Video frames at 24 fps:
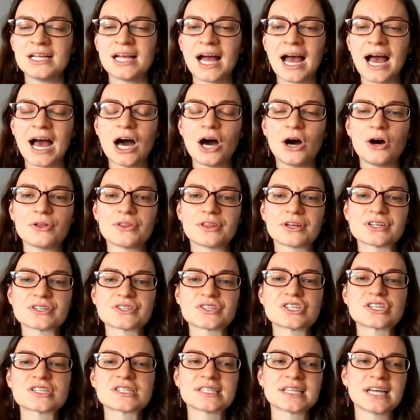how there's
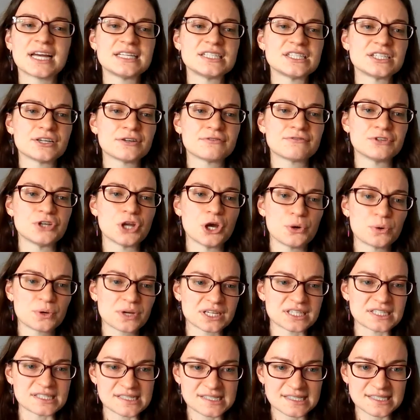just the idea of no
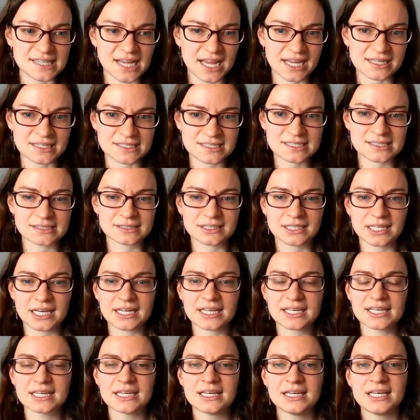consent.
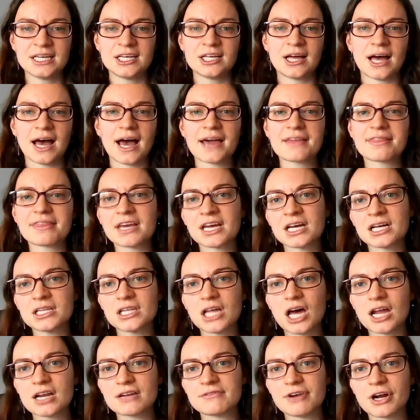Like, I think a
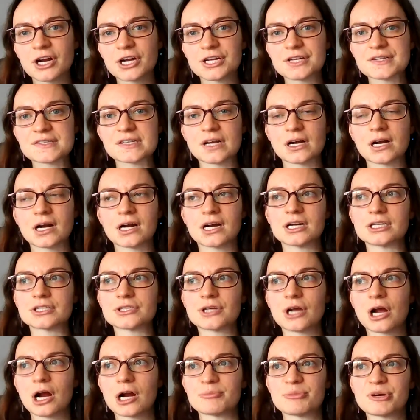lot of artists
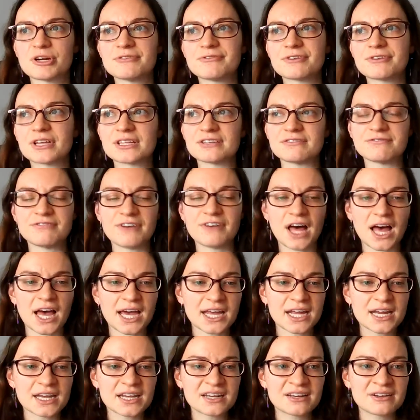are perfectly
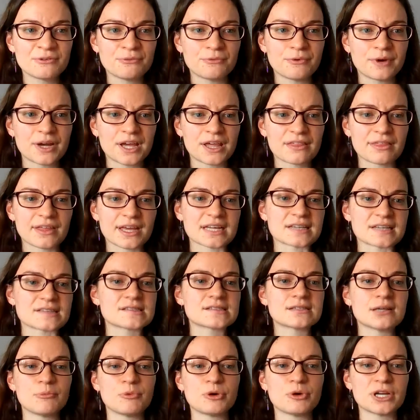fine with like
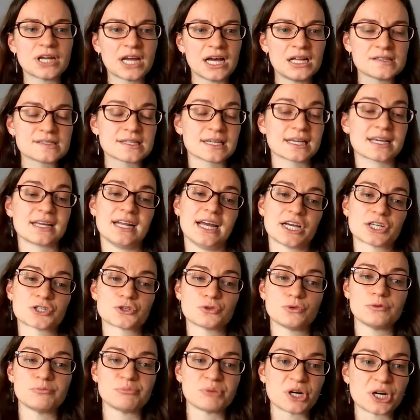someone else, like an
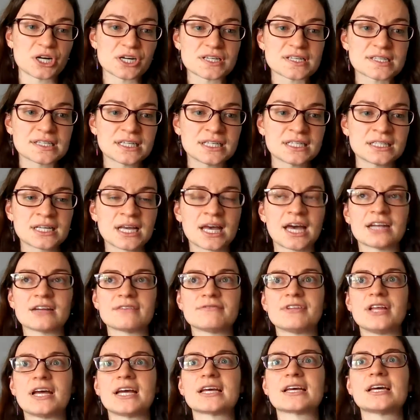actual person, kind of
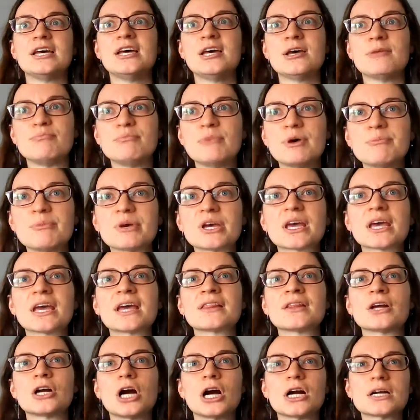like mimicking
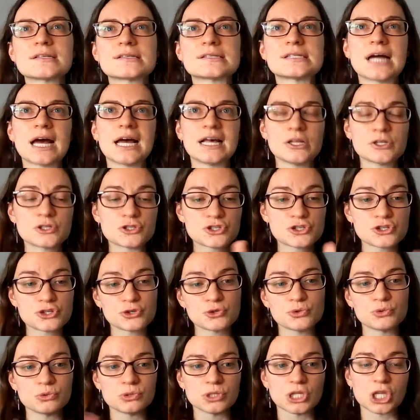their art style
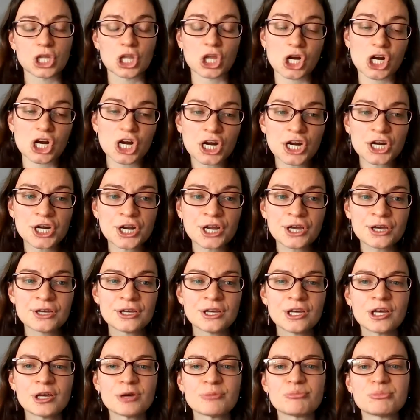to learn.
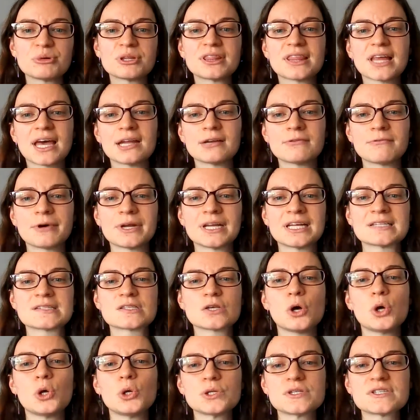But then when it's
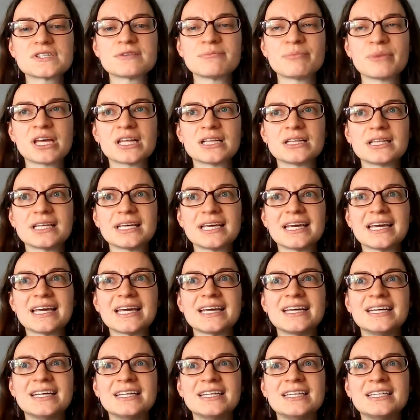
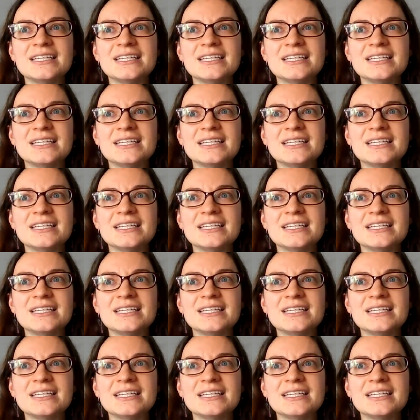ultimately